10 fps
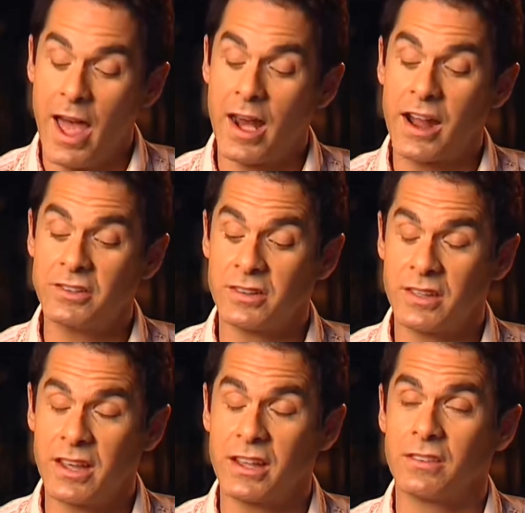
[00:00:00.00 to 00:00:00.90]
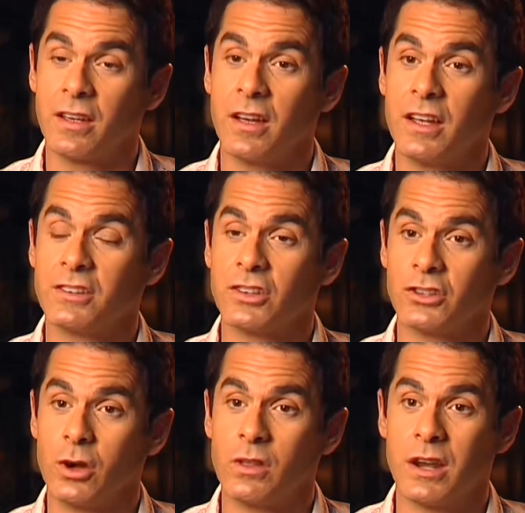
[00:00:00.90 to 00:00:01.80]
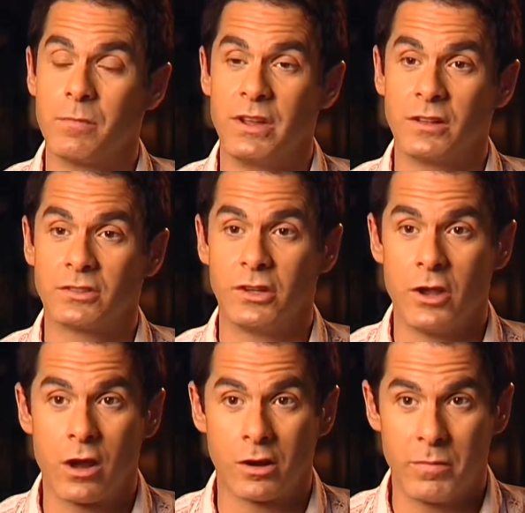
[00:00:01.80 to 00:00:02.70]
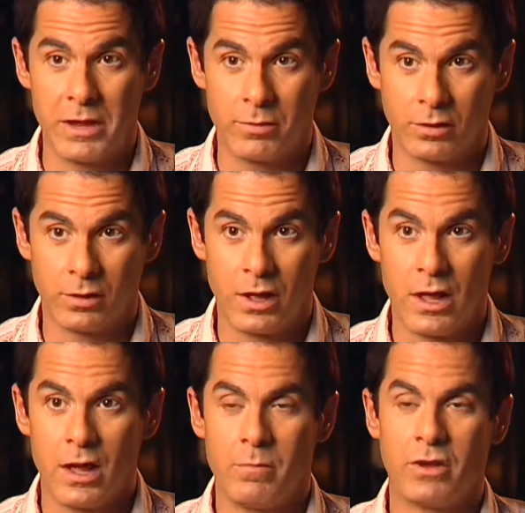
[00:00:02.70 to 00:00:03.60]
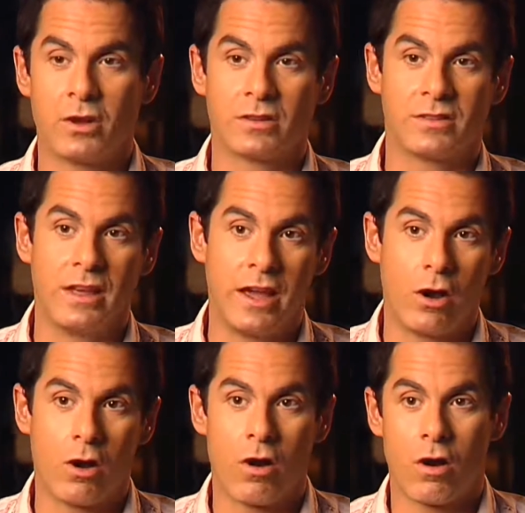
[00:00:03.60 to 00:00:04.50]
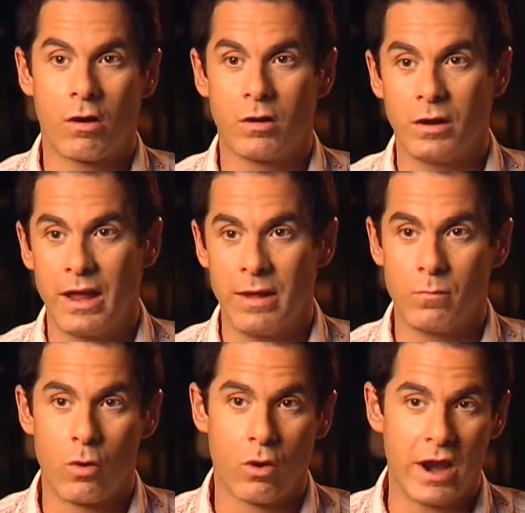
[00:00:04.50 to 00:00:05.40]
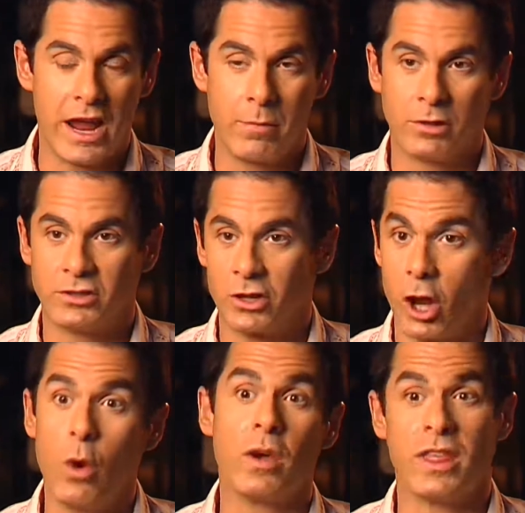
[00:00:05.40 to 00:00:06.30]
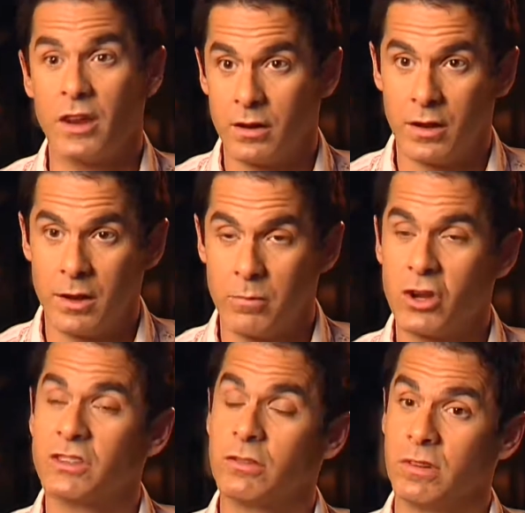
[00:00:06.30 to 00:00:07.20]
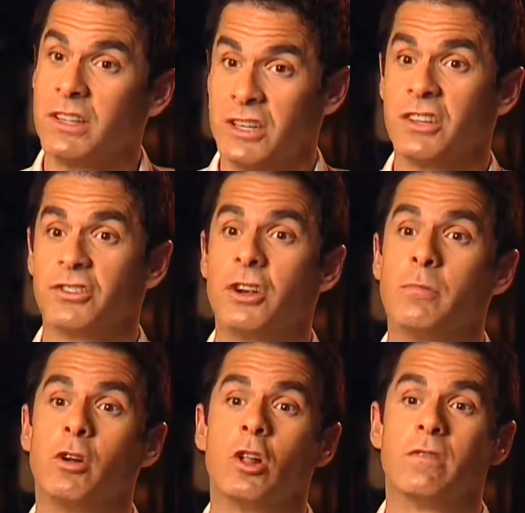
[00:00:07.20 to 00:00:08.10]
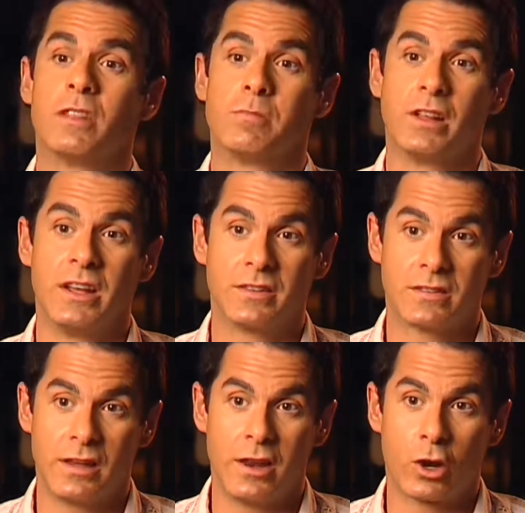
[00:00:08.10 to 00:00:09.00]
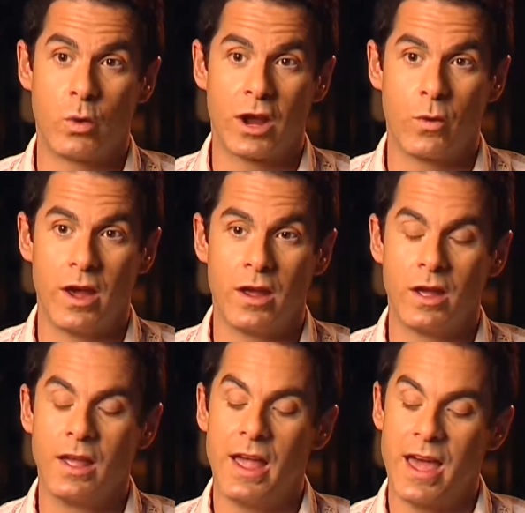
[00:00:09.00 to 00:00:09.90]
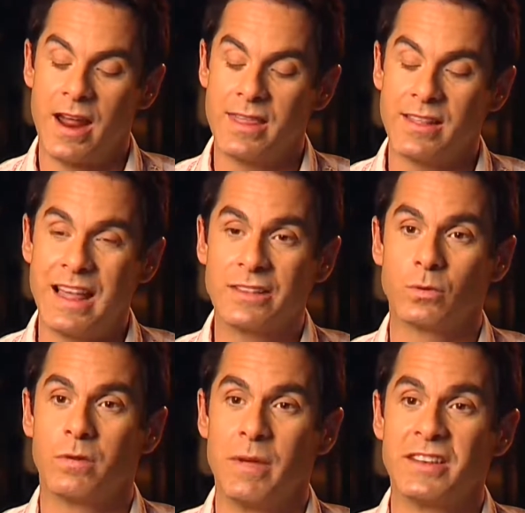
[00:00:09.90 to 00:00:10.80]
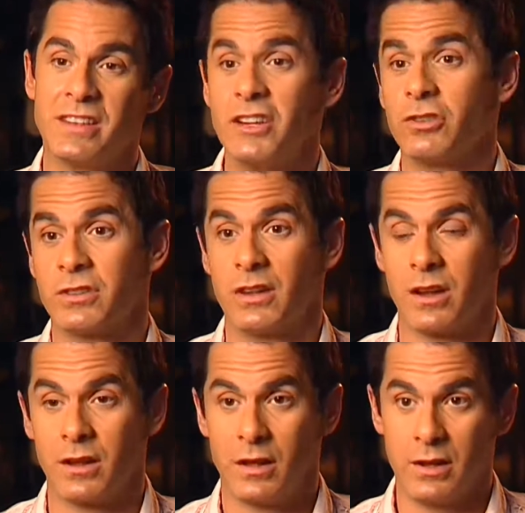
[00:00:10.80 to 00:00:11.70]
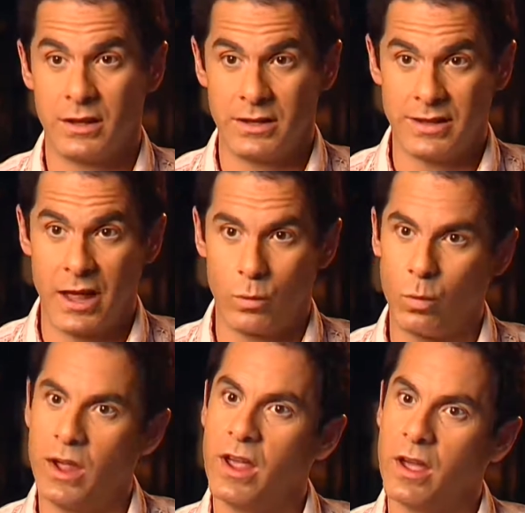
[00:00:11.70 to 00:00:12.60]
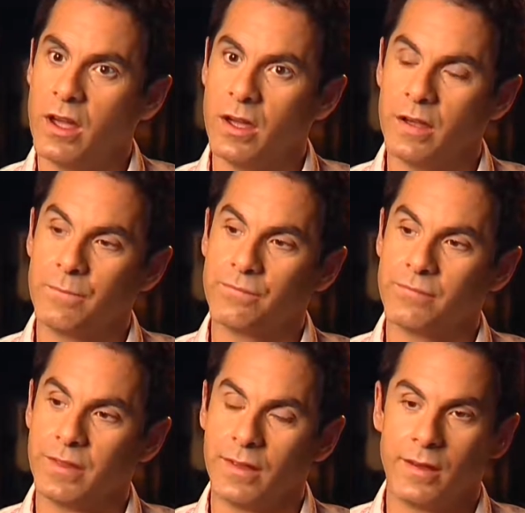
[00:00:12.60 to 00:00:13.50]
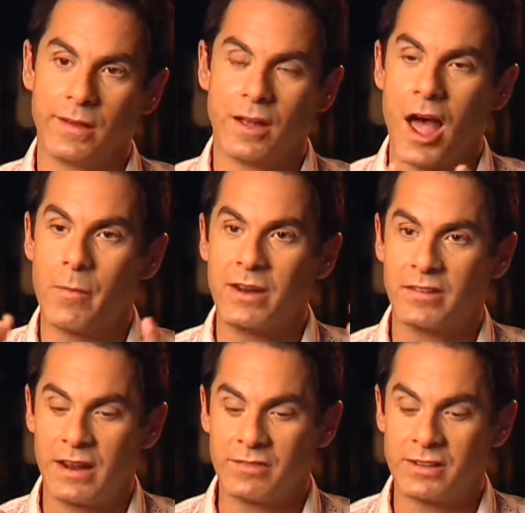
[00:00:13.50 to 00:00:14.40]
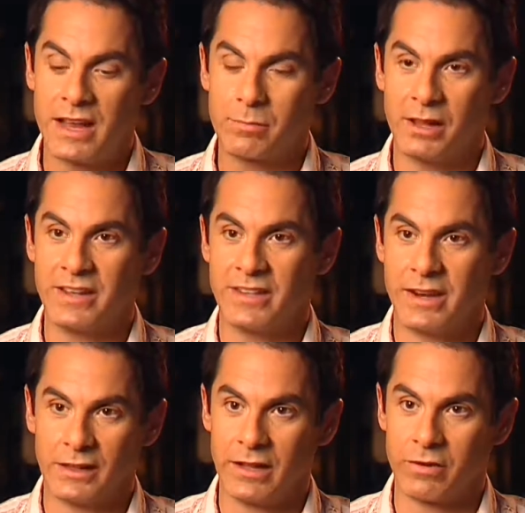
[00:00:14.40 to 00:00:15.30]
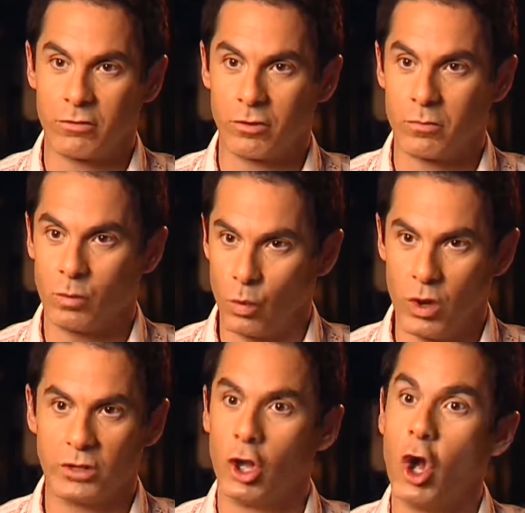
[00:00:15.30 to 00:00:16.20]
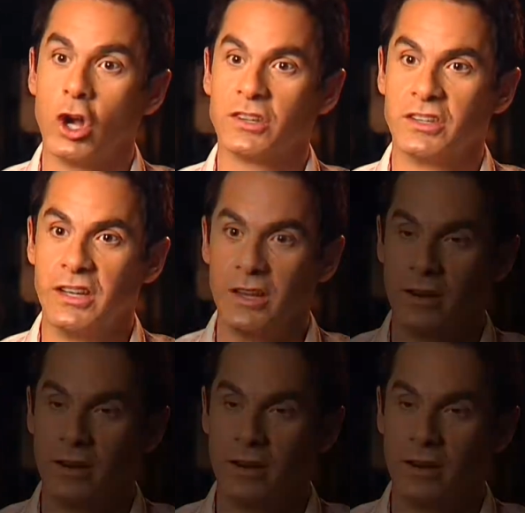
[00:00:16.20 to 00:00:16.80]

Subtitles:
And I just think it's a show that appeals to younger people because they are more able to go with it, because it really does jump all over the place in a quick way. And I think that's what makes it interesting, is that comedy doesn't have to take place in a living room, one long scene.